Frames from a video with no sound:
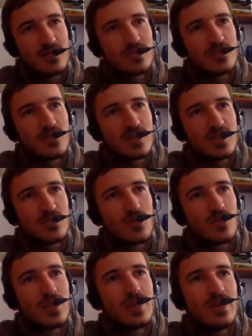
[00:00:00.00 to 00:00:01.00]
it's not a
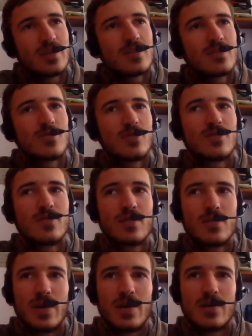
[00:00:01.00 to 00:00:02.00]
small league when you think
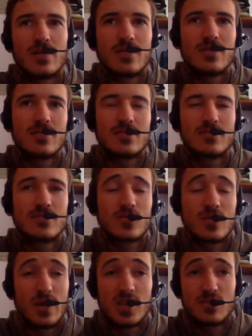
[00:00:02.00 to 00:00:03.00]
about it.
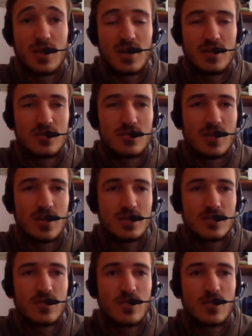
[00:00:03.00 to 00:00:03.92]
So much money into English